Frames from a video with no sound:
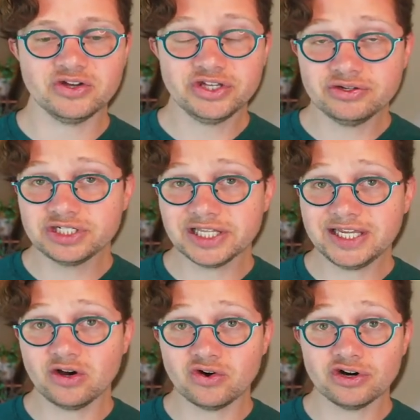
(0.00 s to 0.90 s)

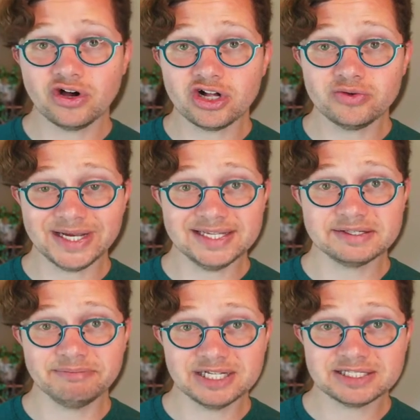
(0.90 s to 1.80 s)
usually or
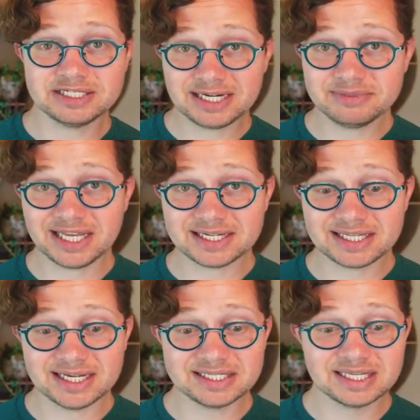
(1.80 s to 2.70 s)
always build Jamstack
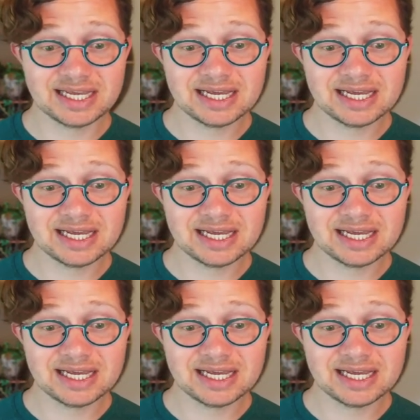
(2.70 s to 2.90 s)
sites.